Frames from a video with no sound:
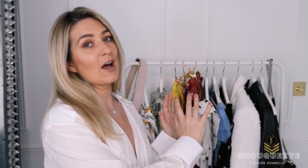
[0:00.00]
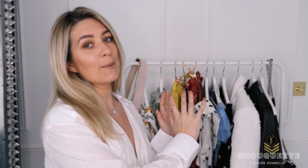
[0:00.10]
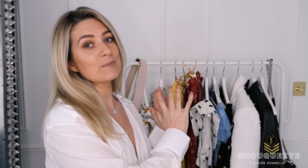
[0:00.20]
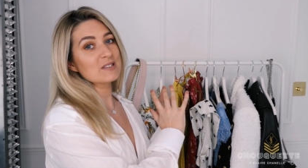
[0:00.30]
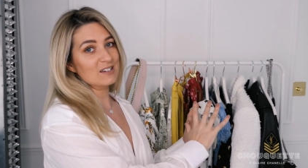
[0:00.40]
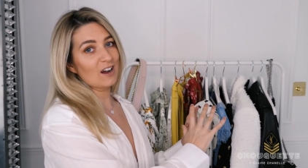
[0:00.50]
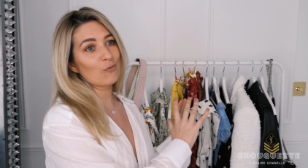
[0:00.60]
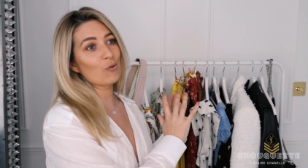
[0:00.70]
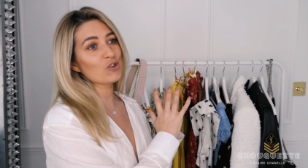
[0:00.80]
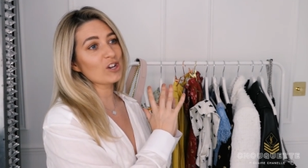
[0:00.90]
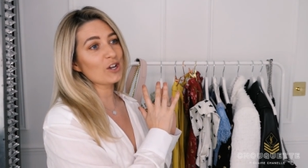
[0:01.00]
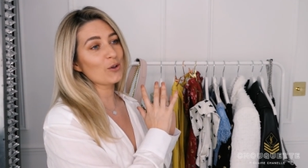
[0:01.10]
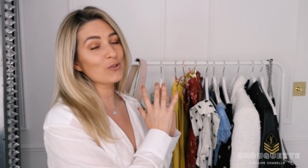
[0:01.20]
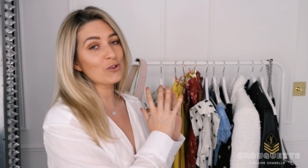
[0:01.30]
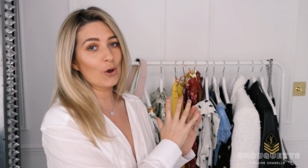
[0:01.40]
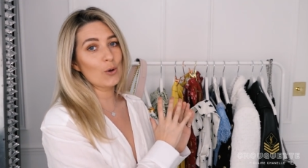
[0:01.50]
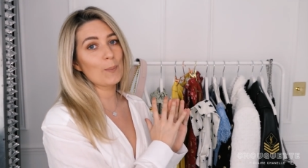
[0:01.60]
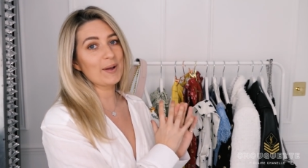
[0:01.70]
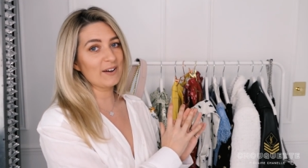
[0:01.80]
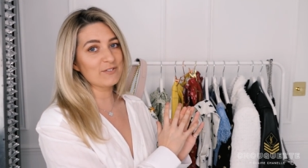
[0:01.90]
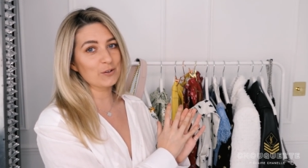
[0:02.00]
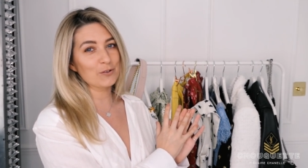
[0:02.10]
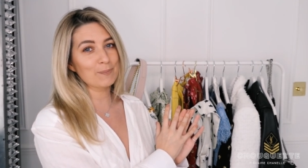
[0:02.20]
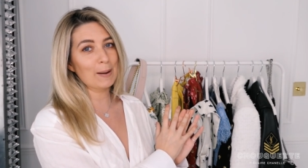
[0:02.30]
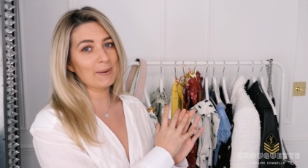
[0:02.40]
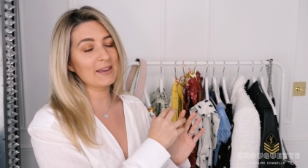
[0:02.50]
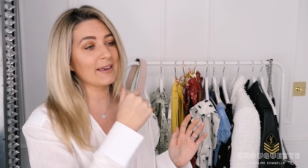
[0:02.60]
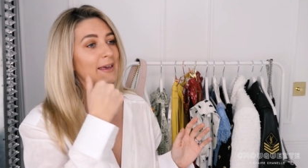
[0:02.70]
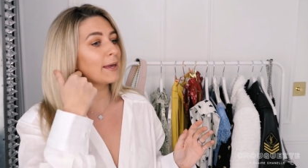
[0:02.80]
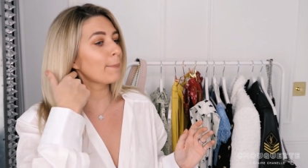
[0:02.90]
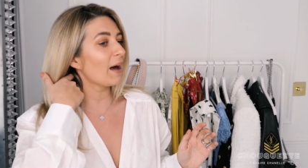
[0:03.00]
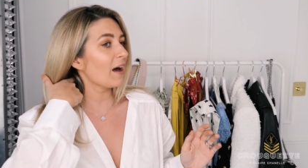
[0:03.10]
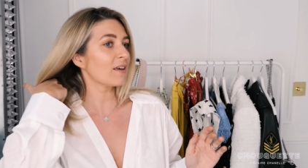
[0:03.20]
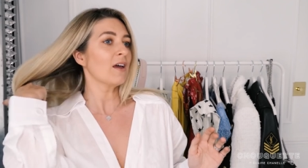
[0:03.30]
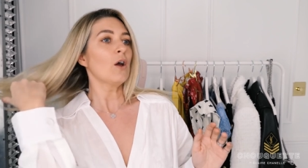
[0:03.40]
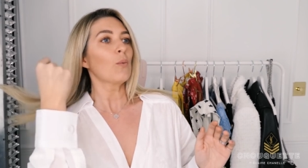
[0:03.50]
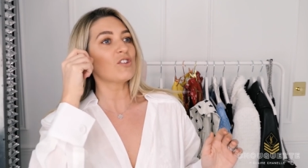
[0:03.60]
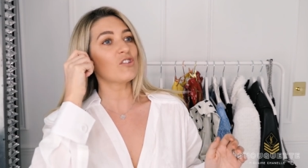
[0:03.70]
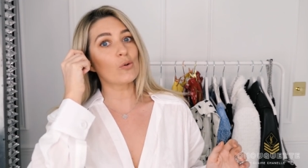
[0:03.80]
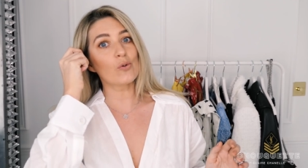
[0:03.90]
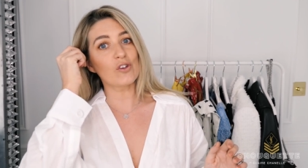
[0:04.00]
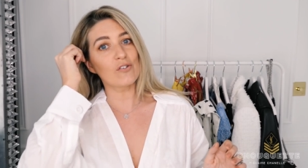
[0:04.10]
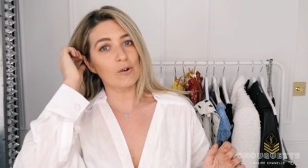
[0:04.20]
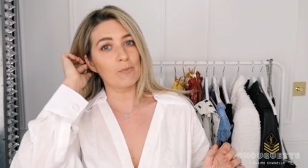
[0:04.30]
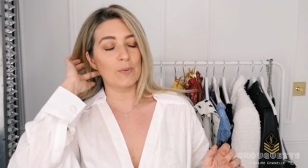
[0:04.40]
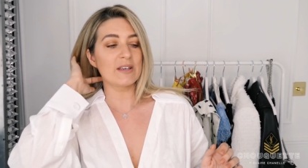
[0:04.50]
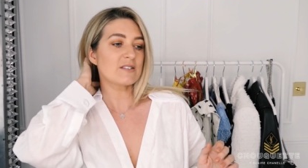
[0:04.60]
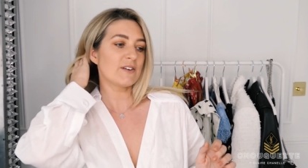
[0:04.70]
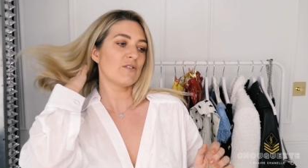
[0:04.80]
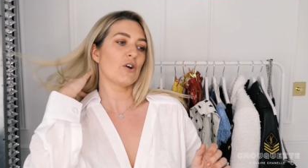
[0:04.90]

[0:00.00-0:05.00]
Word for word: um, stuff was going to go so perfect with my pink Cahier bag, which is also from Luisa Via